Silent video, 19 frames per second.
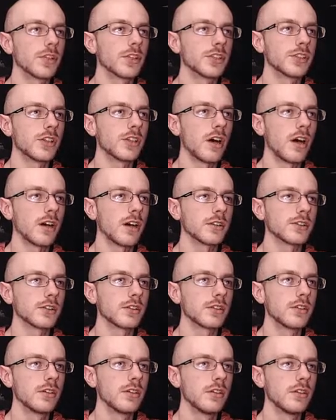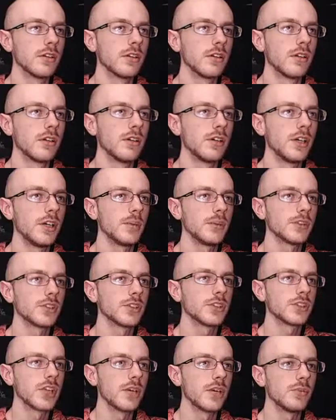the sauce? He pulls
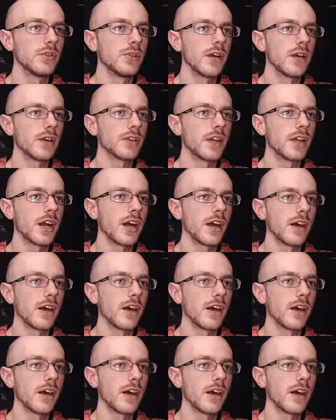the same dude out that I